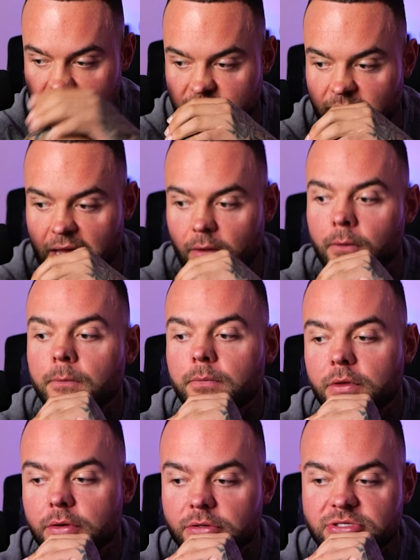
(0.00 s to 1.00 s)
is a bell
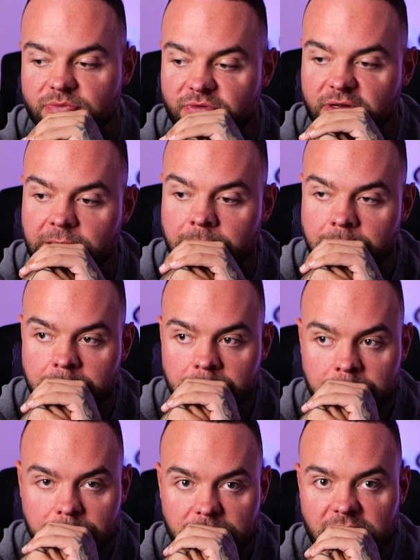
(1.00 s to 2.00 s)
that does something.
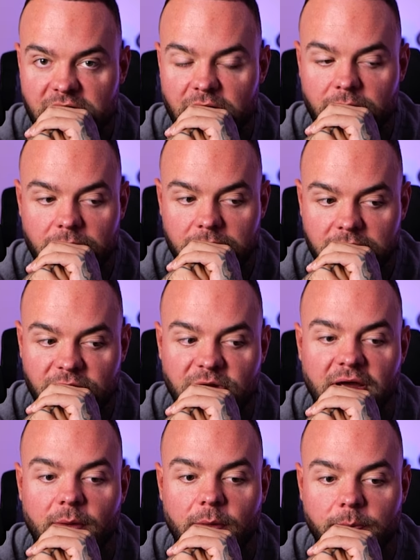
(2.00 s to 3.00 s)
So do
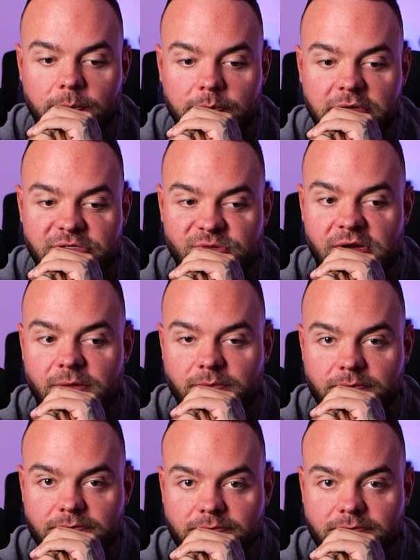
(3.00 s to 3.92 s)
that one as well.